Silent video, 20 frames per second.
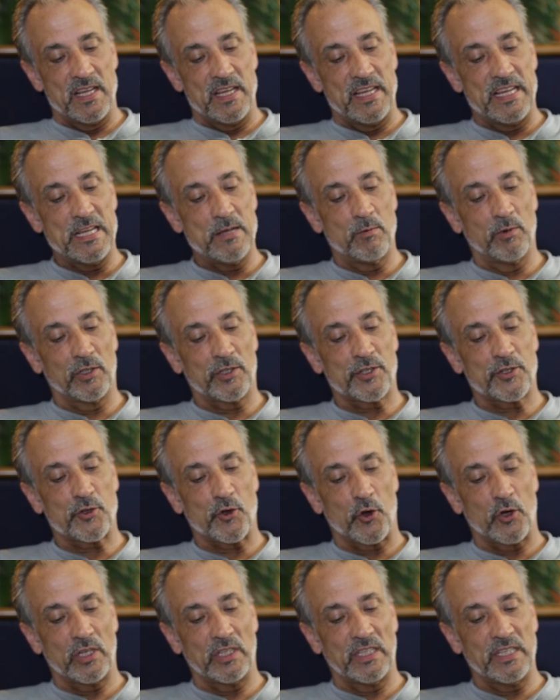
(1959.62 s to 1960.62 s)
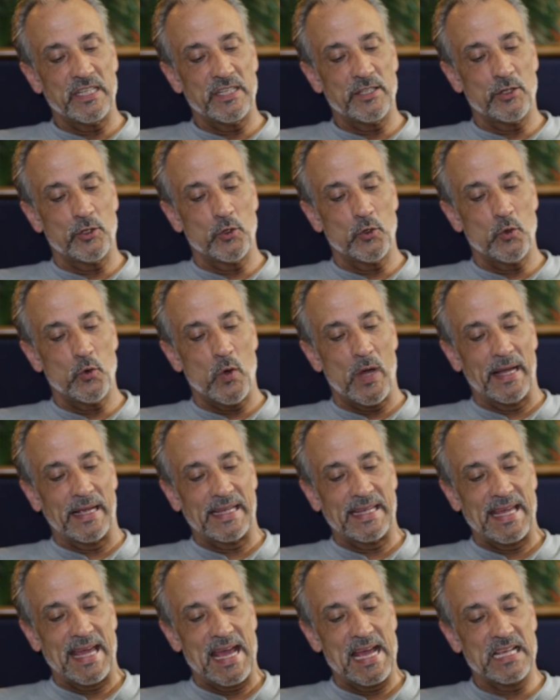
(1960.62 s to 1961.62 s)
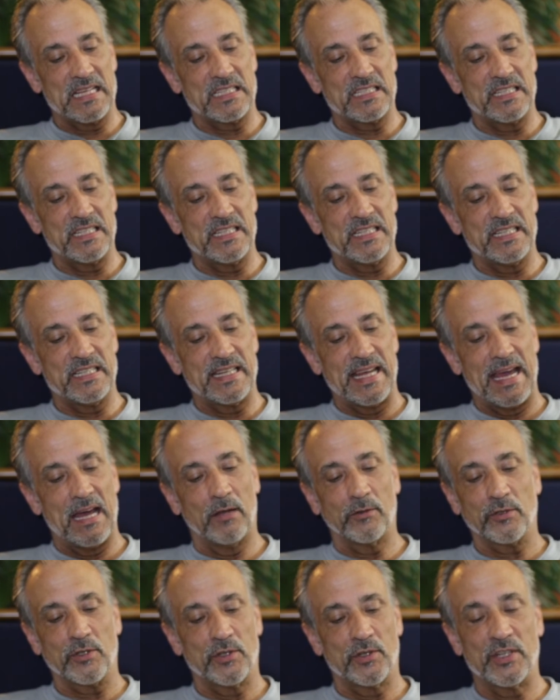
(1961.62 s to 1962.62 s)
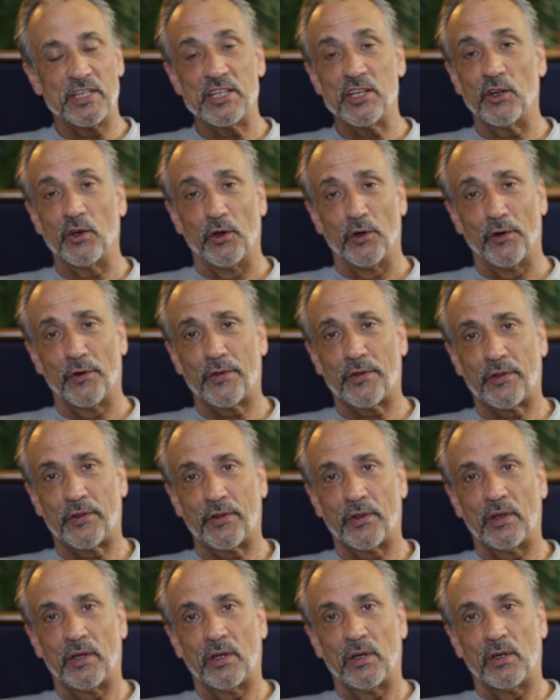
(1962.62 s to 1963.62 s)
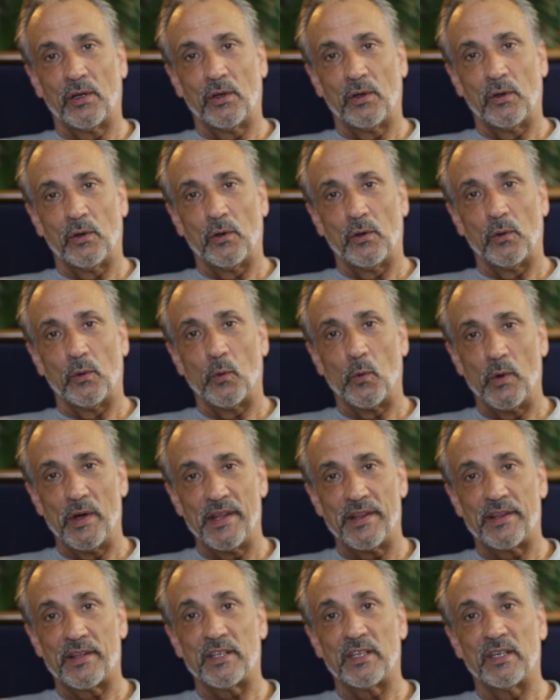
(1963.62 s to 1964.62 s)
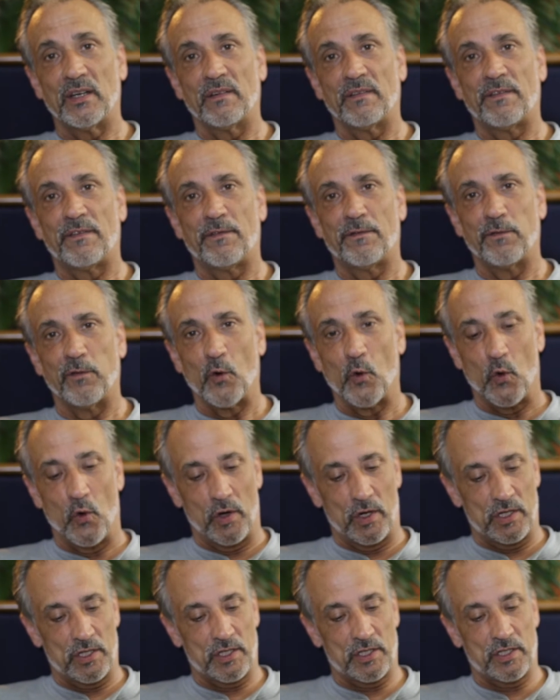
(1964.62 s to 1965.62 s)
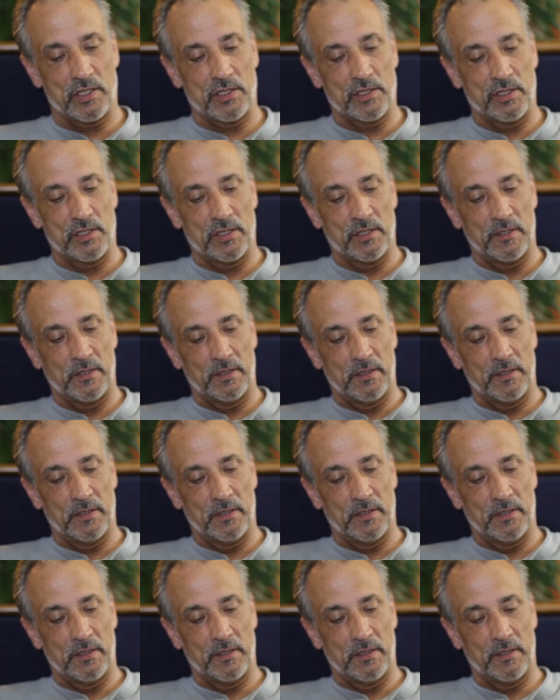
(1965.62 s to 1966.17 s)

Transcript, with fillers: He will certainly do a casting down to the earth with force.